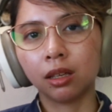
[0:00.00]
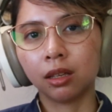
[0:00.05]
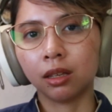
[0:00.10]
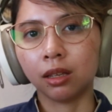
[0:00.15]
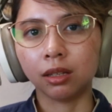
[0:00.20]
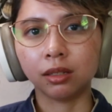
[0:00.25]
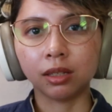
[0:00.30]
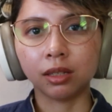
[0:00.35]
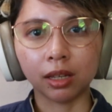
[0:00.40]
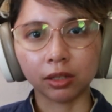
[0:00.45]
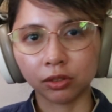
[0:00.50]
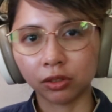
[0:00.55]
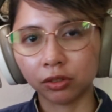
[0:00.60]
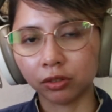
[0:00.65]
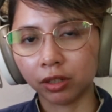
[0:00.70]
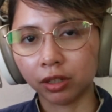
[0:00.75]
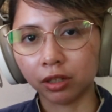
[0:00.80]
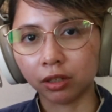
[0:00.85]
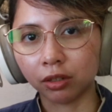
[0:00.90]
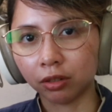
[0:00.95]
It's
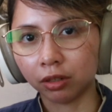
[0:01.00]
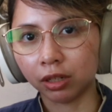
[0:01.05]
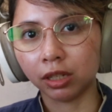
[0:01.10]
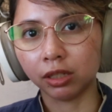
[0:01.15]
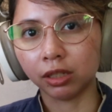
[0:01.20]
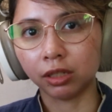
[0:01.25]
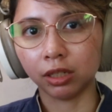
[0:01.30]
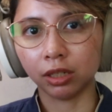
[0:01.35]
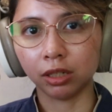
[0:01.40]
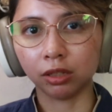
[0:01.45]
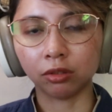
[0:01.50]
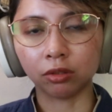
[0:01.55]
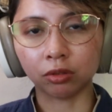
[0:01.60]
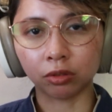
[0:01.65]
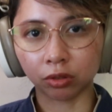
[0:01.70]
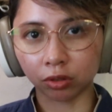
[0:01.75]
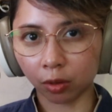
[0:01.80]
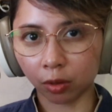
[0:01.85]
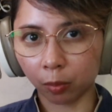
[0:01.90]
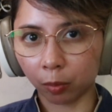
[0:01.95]
actually a good idea to
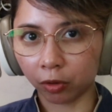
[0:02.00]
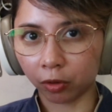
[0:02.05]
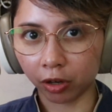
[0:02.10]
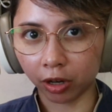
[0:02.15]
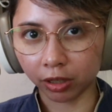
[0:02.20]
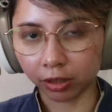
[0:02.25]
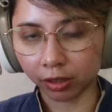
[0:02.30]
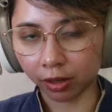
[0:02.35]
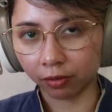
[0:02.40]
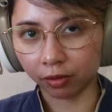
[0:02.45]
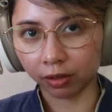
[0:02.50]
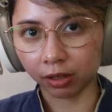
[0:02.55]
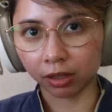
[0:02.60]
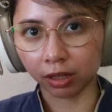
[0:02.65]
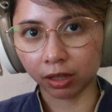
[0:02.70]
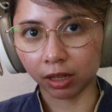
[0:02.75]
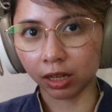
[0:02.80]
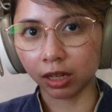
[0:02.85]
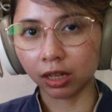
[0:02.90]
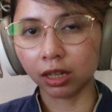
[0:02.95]
summarize
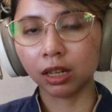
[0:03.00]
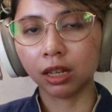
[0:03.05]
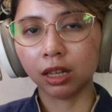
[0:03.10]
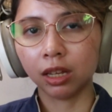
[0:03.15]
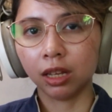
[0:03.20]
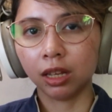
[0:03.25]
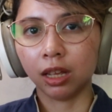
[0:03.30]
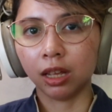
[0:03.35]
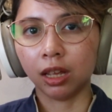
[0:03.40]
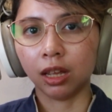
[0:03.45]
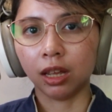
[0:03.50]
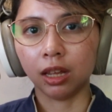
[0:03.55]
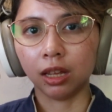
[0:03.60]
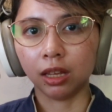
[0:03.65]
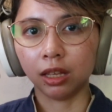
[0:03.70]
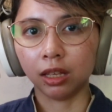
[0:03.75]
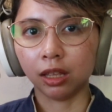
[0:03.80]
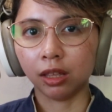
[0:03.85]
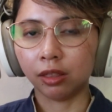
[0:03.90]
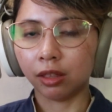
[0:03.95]
everything.
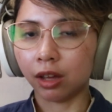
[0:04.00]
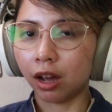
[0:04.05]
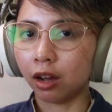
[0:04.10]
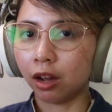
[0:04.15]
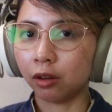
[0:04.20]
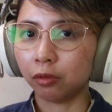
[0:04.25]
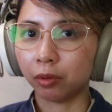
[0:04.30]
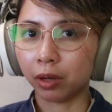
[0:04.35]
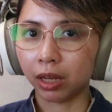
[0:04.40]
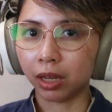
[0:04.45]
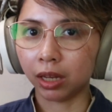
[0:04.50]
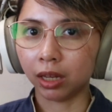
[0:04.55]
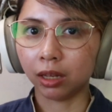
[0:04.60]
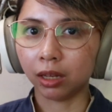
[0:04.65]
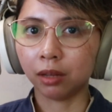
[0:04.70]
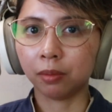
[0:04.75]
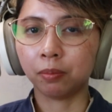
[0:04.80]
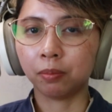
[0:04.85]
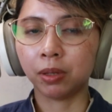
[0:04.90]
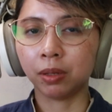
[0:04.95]
And that way,
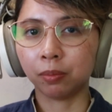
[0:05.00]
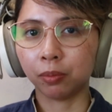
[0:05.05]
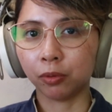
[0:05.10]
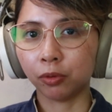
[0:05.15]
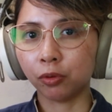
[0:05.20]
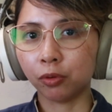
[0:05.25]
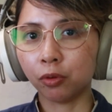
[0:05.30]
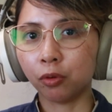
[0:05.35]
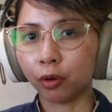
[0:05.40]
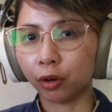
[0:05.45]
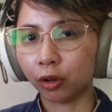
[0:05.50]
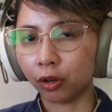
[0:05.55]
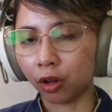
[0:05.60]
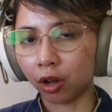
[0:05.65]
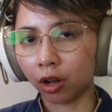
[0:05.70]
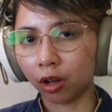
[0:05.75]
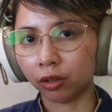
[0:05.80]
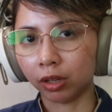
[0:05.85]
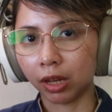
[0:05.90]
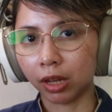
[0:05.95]
people who are
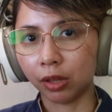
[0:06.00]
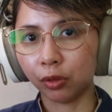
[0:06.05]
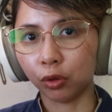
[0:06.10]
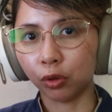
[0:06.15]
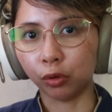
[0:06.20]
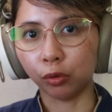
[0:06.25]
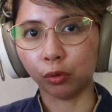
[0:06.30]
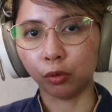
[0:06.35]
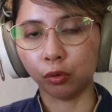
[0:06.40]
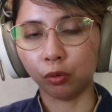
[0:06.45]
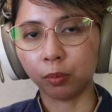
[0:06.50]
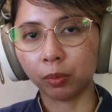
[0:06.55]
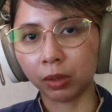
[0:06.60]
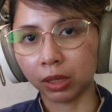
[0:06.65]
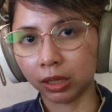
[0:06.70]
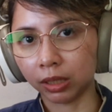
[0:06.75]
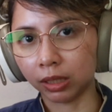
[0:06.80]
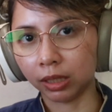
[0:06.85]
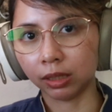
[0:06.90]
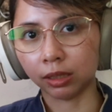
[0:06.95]
not in the loop
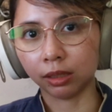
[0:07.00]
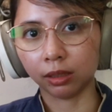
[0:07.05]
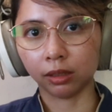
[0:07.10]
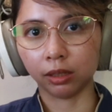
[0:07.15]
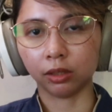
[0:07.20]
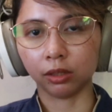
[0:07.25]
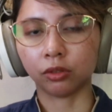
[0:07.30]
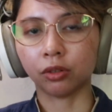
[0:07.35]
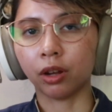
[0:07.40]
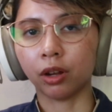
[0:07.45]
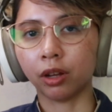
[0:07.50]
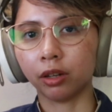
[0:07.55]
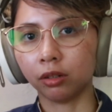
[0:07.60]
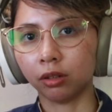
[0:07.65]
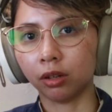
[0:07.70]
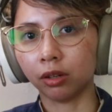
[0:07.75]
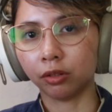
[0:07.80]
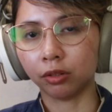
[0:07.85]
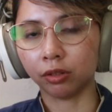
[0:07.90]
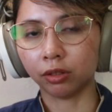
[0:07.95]
can easily try to
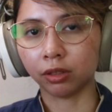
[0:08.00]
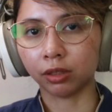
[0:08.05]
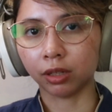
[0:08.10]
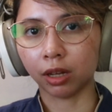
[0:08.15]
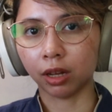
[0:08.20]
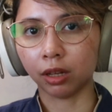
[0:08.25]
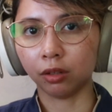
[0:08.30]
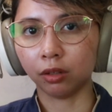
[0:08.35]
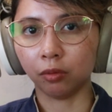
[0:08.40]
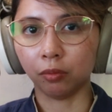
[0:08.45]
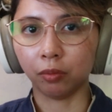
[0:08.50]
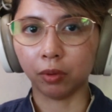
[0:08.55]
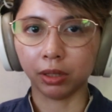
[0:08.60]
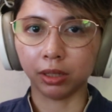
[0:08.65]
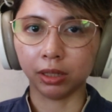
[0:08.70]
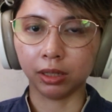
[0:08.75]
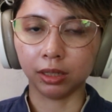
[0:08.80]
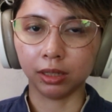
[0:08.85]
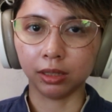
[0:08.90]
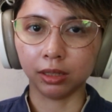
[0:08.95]
understand what
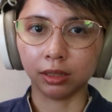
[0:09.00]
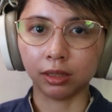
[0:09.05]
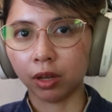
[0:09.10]
it is.